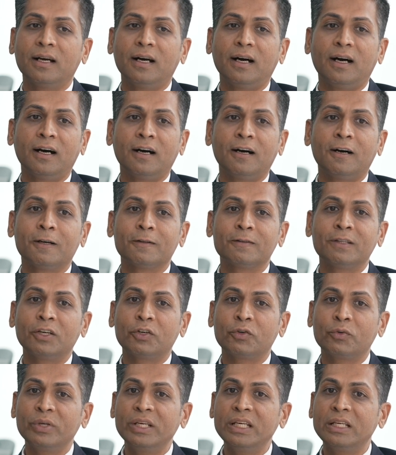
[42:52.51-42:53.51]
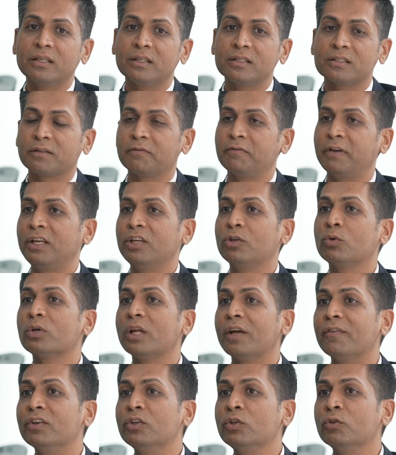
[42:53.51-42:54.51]
that REIT is a very good
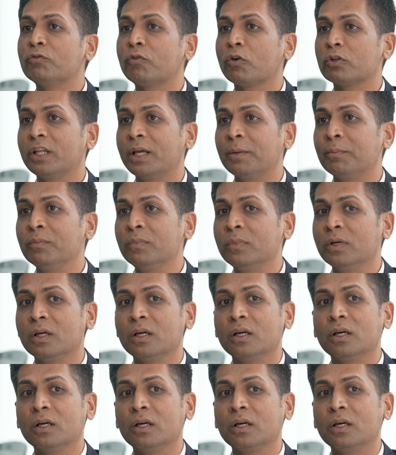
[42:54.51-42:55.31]
avenue for them